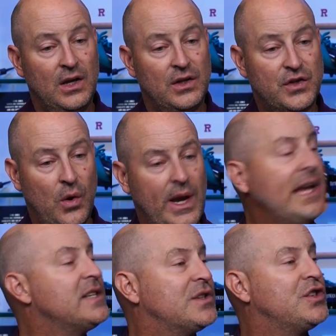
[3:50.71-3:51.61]
So
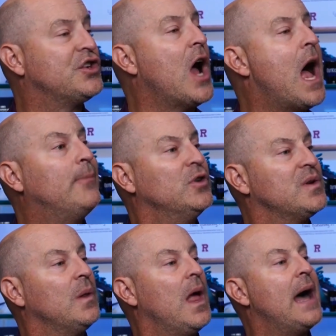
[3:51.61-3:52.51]
his job was
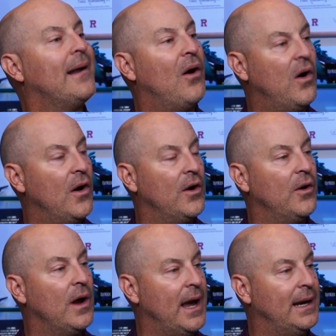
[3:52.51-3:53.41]
a lot
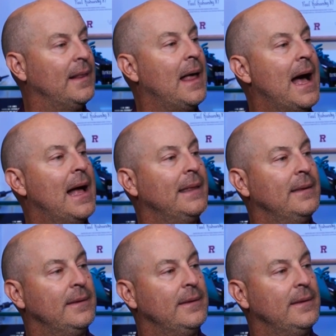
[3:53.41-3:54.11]
harder and a lot